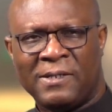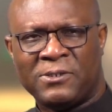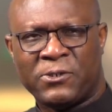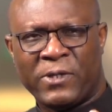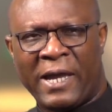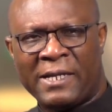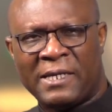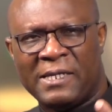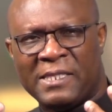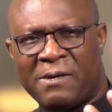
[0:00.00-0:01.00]
so that
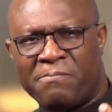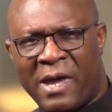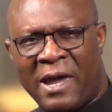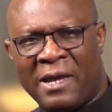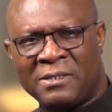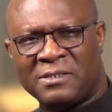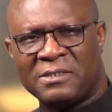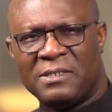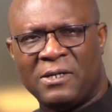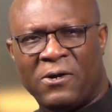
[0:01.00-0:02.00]
the Mass
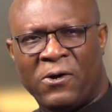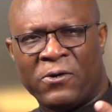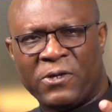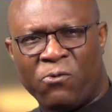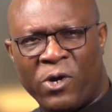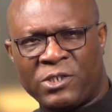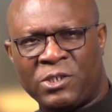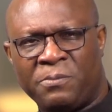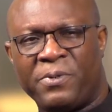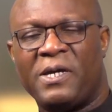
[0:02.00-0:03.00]
or the
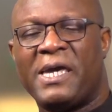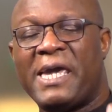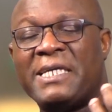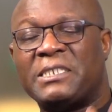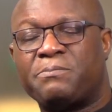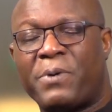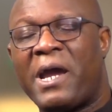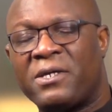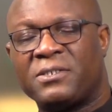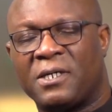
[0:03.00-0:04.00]
worship
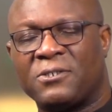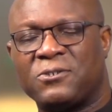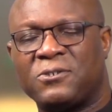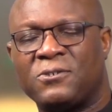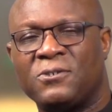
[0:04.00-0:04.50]
inspires us